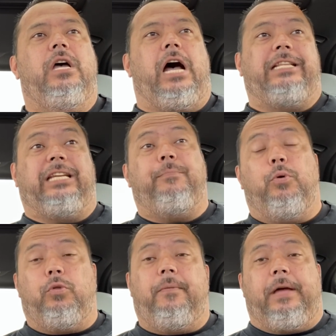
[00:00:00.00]
I did
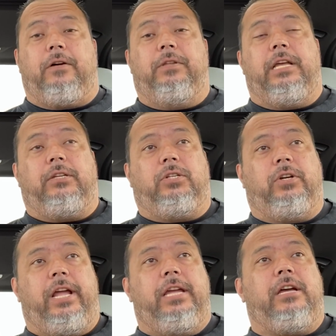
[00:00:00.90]
pull them out
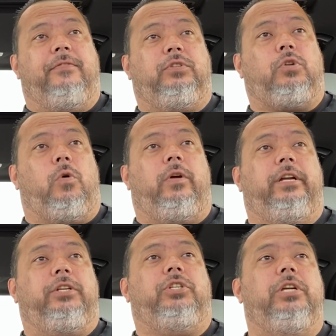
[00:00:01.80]
yesterday of
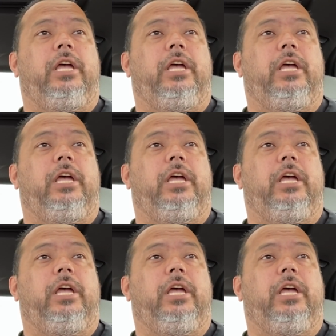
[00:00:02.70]
storage